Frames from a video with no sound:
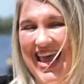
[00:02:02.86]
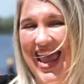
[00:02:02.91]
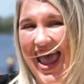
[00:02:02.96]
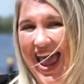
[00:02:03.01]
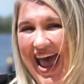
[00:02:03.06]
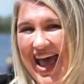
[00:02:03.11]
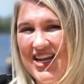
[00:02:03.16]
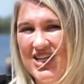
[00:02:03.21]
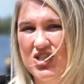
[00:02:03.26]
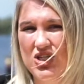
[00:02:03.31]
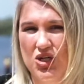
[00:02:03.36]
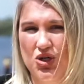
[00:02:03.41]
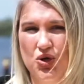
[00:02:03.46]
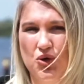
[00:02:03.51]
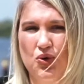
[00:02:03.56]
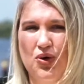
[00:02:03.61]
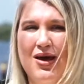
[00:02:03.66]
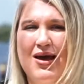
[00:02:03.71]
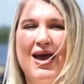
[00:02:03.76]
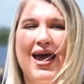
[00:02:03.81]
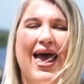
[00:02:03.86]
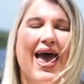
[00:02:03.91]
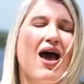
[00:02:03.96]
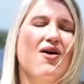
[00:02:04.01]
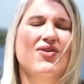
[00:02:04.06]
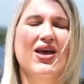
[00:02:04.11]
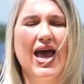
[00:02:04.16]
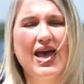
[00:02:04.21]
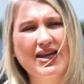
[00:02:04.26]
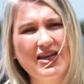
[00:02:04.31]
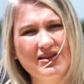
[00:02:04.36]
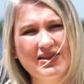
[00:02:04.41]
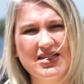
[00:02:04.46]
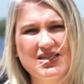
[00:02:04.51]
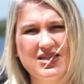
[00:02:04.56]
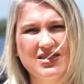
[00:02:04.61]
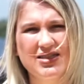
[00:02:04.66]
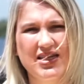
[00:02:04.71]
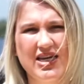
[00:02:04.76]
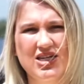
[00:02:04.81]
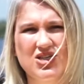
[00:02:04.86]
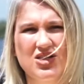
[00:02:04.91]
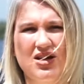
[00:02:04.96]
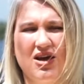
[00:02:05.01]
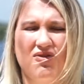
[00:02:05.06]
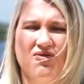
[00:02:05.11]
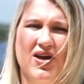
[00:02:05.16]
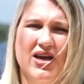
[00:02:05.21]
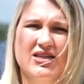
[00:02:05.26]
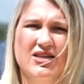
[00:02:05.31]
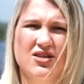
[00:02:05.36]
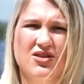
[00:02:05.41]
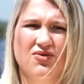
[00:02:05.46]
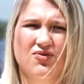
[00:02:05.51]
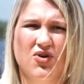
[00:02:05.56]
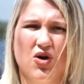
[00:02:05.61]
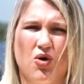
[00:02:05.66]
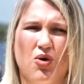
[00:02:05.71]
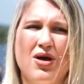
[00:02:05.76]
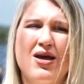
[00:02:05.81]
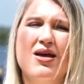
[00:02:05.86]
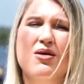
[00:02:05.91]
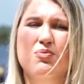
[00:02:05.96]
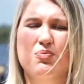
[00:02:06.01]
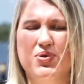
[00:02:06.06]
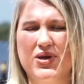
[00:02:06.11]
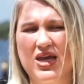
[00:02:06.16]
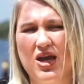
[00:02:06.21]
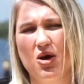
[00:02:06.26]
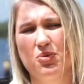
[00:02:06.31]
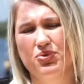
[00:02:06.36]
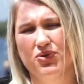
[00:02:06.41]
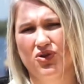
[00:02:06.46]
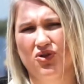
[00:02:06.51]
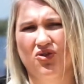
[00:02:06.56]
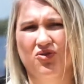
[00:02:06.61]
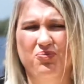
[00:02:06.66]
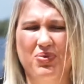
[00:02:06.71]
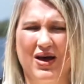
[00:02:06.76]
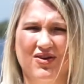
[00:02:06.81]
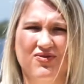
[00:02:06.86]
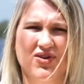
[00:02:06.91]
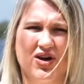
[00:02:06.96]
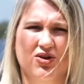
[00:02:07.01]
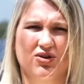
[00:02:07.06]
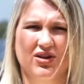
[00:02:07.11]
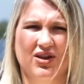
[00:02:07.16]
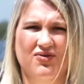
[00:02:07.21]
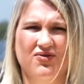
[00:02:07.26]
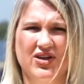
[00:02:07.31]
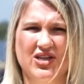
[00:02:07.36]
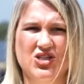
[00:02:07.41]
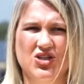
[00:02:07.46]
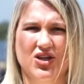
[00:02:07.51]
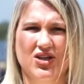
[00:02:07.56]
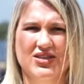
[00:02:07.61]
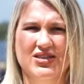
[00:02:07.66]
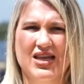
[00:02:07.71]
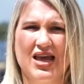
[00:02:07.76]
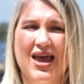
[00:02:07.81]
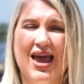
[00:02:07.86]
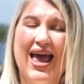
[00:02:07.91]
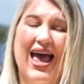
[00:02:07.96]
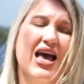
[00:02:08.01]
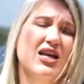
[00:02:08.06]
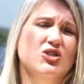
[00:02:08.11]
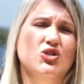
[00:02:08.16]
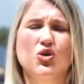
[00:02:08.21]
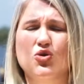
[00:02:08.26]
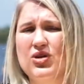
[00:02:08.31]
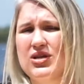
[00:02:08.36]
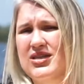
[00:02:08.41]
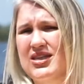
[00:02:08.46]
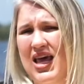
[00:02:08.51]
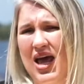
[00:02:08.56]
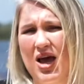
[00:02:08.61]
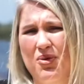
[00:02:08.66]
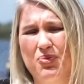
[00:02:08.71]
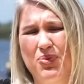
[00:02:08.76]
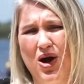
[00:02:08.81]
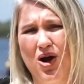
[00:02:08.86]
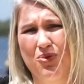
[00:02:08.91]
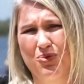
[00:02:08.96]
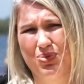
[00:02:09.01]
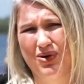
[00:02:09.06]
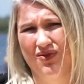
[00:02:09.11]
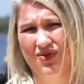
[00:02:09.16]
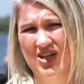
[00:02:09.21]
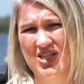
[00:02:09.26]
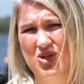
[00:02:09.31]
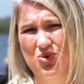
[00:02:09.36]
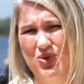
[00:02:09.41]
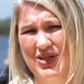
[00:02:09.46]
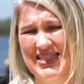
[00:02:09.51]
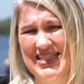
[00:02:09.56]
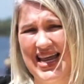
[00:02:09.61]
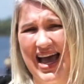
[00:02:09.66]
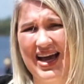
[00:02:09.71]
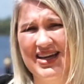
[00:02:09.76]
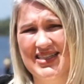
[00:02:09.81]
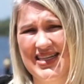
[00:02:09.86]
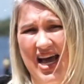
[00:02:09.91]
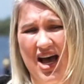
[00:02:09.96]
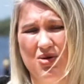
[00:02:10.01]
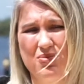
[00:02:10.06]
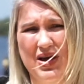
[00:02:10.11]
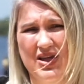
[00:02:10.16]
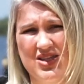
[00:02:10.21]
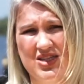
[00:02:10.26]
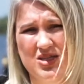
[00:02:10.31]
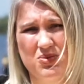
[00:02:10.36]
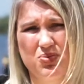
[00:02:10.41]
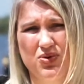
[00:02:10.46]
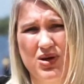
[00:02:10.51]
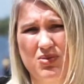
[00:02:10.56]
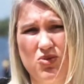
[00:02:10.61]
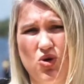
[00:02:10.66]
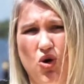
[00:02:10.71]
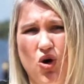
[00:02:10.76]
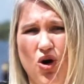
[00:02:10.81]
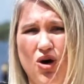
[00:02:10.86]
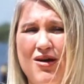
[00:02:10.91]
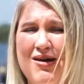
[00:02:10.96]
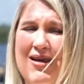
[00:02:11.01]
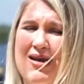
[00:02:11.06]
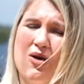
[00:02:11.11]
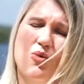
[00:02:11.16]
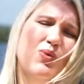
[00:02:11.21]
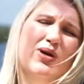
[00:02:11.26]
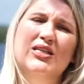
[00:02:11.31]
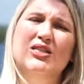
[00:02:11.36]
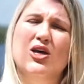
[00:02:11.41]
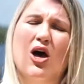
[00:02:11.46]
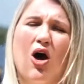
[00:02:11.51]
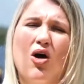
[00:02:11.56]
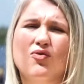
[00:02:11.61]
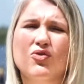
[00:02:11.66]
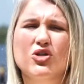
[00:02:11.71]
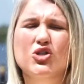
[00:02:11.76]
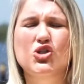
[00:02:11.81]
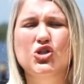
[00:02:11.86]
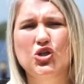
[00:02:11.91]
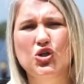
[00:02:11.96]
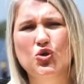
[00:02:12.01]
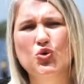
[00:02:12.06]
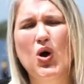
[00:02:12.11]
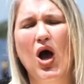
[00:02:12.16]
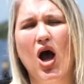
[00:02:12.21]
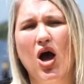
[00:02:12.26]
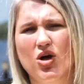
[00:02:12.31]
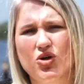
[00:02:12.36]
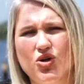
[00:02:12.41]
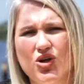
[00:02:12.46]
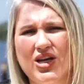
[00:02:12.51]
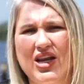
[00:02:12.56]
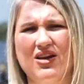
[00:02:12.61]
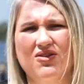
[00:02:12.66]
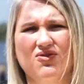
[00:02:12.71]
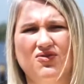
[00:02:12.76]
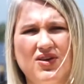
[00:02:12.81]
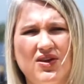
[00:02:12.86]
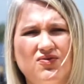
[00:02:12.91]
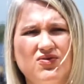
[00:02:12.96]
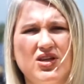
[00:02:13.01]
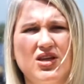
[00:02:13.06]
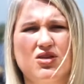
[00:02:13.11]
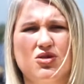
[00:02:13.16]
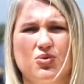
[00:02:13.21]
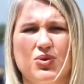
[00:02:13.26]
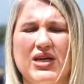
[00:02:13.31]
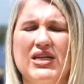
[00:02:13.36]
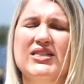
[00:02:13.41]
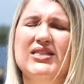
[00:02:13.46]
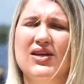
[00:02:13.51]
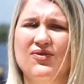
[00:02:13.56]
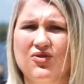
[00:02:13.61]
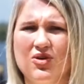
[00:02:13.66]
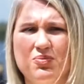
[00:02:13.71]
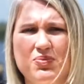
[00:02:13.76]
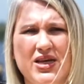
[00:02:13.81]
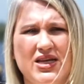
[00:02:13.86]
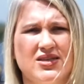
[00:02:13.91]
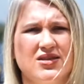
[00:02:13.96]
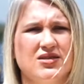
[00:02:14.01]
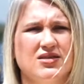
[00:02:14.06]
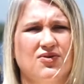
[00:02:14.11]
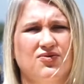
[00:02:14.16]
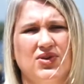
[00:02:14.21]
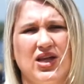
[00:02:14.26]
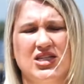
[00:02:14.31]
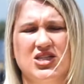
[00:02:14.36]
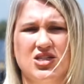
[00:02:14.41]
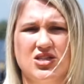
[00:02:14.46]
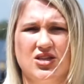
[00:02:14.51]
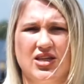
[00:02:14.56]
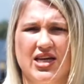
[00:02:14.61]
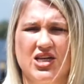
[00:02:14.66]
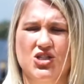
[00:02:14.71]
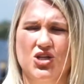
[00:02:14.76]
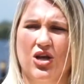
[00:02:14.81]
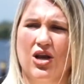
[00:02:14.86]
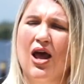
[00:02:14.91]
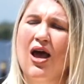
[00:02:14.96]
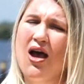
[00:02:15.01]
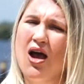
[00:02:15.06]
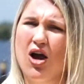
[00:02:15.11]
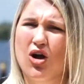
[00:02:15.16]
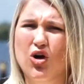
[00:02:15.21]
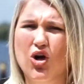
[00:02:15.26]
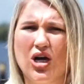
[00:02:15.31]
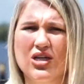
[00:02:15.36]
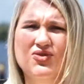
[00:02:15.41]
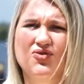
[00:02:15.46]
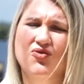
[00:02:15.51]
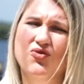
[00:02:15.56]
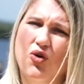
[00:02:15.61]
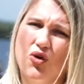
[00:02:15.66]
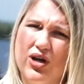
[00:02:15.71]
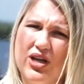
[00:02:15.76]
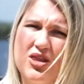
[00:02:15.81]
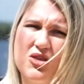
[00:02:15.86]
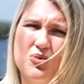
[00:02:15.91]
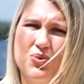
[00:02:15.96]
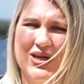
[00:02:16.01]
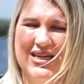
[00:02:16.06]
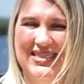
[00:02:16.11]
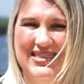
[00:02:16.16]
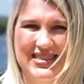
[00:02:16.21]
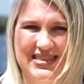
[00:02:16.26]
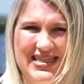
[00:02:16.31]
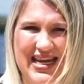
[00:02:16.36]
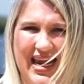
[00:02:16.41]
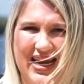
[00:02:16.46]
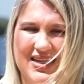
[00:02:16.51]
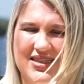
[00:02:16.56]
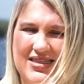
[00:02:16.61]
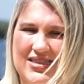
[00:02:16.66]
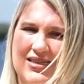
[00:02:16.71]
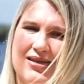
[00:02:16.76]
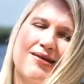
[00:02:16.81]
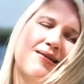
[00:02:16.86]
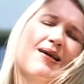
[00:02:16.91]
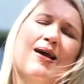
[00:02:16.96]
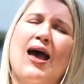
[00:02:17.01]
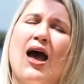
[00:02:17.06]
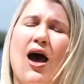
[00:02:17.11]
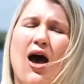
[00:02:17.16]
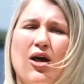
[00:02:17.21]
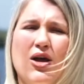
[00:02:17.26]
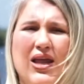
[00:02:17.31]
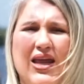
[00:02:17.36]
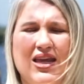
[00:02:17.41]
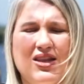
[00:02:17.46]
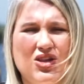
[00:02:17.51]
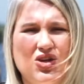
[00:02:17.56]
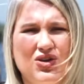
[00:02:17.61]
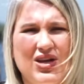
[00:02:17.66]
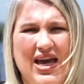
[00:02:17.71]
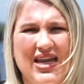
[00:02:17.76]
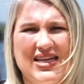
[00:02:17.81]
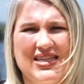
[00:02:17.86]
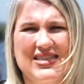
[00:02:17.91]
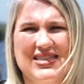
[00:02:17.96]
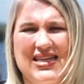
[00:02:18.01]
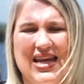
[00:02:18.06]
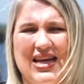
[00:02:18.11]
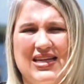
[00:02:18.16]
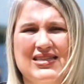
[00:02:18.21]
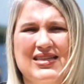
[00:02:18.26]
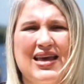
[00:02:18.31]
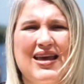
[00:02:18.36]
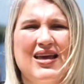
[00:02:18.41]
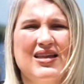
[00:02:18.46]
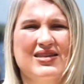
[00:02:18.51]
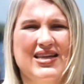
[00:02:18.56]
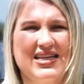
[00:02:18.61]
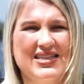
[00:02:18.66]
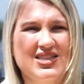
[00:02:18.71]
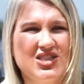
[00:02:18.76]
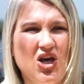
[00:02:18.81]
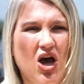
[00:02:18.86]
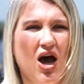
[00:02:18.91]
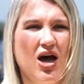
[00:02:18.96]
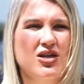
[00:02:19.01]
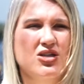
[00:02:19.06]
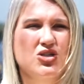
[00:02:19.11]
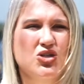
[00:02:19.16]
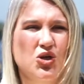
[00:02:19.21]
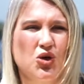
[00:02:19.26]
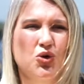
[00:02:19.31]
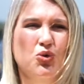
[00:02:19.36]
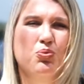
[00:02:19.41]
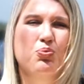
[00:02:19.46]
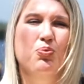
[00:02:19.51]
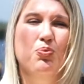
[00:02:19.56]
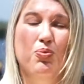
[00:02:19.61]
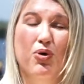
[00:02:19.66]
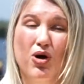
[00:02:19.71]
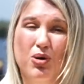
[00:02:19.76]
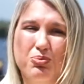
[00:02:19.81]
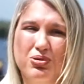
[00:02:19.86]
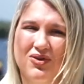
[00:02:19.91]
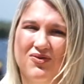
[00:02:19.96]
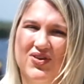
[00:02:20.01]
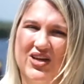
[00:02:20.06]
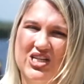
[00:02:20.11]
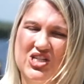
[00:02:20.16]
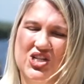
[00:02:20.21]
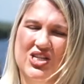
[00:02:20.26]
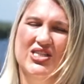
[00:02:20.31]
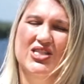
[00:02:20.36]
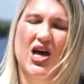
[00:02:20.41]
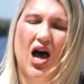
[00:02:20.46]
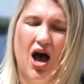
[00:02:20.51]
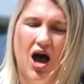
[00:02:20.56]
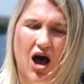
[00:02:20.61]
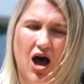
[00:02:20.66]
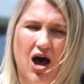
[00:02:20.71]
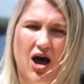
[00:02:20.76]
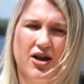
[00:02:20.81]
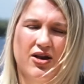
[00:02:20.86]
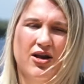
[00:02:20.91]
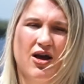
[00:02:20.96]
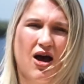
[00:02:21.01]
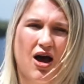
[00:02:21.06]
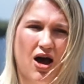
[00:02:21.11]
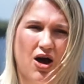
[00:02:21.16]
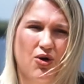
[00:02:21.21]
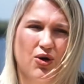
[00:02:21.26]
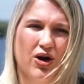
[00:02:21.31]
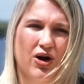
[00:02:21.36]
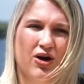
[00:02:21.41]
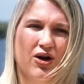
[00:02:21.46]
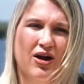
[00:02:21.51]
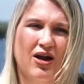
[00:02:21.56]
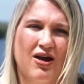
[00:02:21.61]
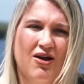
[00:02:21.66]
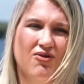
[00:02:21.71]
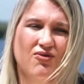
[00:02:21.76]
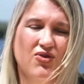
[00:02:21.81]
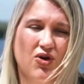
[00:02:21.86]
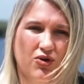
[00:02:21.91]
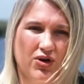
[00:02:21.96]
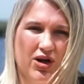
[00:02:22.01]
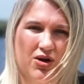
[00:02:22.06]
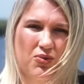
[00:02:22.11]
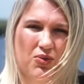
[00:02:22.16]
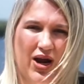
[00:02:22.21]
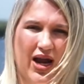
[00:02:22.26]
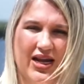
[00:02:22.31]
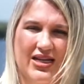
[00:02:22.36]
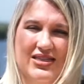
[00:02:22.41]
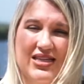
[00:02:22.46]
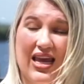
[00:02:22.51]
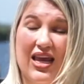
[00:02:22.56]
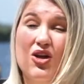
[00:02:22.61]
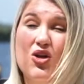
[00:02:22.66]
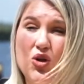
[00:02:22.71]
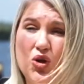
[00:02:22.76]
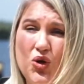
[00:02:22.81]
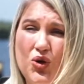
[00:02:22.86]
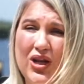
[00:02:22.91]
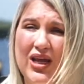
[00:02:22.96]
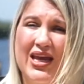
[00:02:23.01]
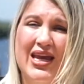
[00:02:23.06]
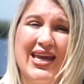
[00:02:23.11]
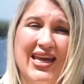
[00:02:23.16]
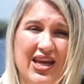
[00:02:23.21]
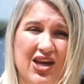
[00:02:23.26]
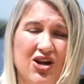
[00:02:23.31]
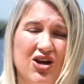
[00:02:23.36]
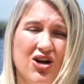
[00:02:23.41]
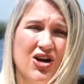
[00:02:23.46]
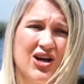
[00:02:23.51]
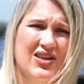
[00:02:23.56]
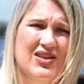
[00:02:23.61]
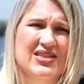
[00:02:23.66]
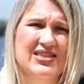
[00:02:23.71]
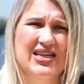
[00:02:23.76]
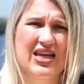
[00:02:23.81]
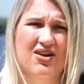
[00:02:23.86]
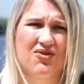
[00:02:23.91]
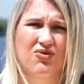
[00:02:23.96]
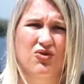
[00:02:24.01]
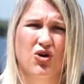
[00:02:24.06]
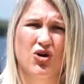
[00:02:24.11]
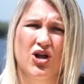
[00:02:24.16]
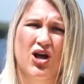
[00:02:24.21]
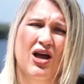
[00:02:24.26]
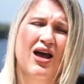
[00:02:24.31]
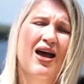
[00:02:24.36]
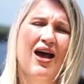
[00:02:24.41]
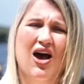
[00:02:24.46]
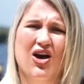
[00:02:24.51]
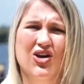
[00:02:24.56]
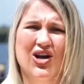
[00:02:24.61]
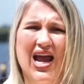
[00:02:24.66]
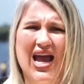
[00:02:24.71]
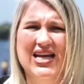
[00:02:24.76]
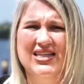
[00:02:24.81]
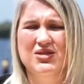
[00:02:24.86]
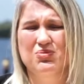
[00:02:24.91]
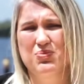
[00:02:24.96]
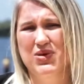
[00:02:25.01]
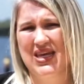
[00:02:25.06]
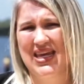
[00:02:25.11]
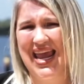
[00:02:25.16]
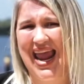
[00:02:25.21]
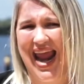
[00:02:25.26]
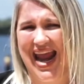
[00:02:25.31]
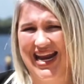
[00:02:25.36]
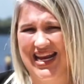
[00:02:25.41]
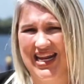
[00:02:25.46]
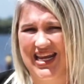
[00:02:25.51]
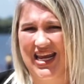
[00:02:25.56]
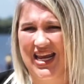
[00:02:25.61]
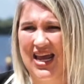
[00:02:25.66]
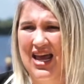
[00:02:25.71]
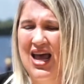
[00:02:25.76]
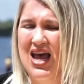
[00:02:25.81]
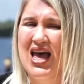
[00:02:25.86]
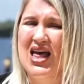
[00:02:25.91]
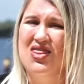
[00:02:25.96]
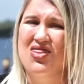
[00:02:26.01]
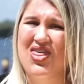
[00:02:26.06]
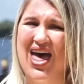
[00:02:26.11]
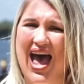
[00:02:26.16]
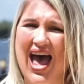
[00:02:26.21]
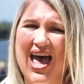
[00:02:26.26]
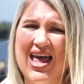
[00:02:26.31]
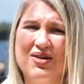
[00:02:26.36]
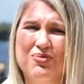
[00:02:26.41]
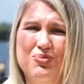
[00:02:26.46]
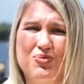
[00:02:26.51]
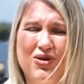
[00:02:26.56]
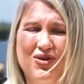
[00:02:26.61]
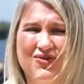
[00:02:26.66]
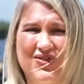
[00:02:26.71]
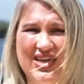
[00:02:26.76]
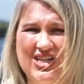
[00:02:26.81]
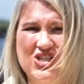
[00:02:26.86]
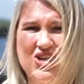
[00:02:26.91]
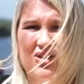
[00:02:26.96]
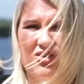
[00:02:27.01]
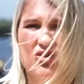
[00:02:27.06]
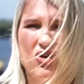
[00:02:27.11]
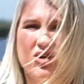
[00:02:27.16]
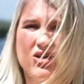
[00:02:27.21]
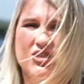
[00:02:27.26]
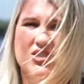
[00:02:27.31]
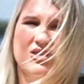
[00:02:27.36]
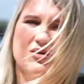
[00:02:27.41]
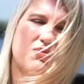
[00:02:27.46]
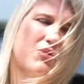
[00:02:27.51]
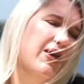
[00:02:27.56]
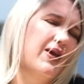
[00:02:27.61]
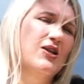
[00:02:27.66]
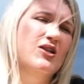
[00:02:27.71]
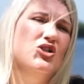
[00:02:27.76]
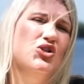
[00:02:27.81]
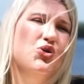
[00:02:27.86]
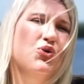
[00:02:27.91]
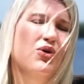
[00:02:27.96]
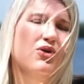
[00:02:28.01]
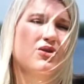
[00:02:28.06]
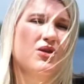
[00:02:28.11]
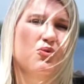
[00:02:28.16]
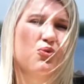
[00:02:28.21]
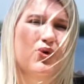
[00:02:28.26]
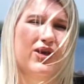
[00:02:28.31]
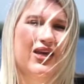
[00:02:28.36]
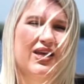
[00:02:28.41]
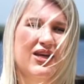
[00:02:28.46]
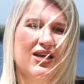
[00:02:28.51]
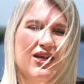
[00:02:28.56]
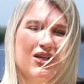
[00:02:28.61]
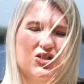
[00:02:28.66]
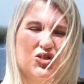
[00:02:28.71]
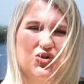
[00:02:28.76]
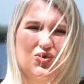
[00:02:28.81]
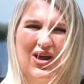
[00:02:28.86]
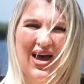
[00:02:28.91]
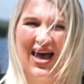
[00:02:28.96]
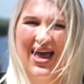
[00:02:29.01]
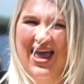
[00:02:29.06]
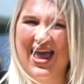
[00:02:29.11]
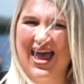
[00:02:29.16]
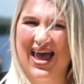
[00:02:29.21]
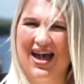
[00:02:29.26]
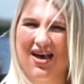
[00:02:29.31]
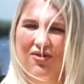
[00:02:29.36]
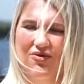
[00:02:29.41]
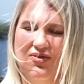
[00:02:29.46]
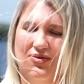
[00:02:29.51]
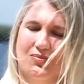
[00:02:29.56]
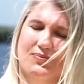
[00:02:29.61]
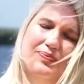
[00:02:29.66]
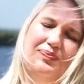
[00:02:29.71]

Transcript: had to have any legislation affecting the vote be approved by federal officials. As soon as that provision was knocked down by the Supreme Court, we saw over 253 different pieces of legislation across 43 states uh, in the United States that sought to put provisions on our voting rights, including here in the state of Florida under SB 80. That provision looks to ensure that we do not have